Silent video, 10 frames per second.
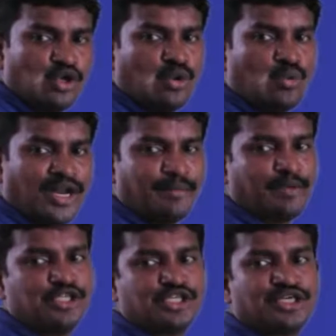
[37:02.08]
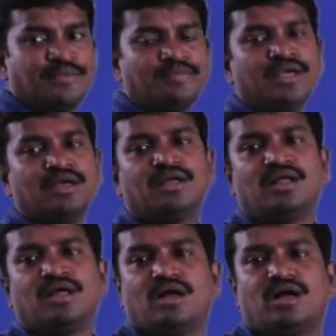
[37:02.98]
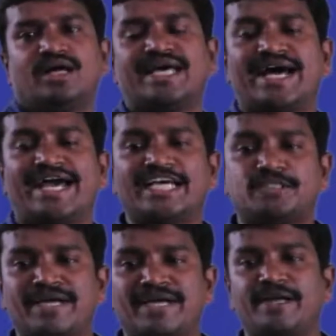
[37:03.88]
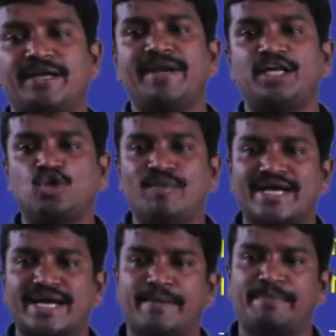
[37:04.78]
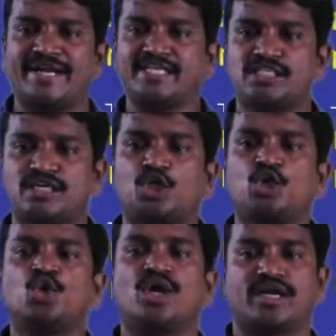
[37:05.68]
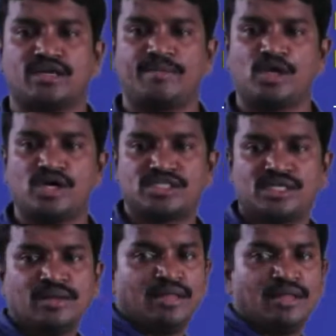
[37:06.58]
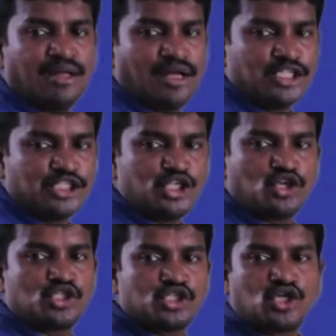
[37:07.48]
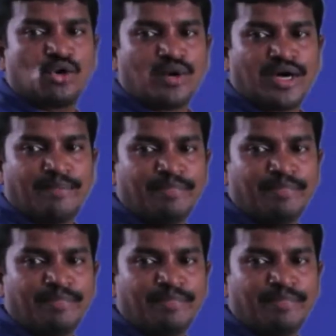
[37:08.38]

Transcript: 1 position, the expected bit to be corrupted is Q naught, because 0, 0, 1